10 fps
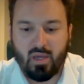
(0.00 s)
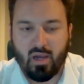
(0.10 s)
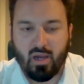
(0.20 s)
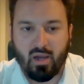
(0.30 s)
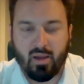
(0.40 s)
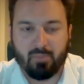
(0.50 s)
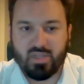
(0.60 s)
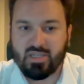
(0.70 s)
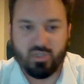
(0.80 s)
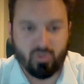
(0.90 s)

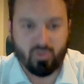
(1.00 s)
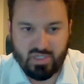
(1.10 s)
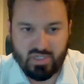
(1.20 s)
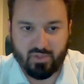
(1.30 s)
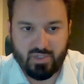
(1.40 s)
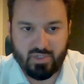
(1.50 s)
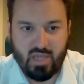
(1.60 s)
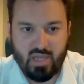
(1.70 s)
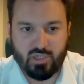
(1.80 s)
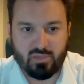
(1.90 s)
essential to
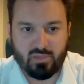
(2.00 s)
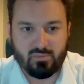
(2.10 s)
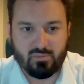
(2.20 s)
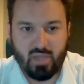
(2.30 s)
civilization.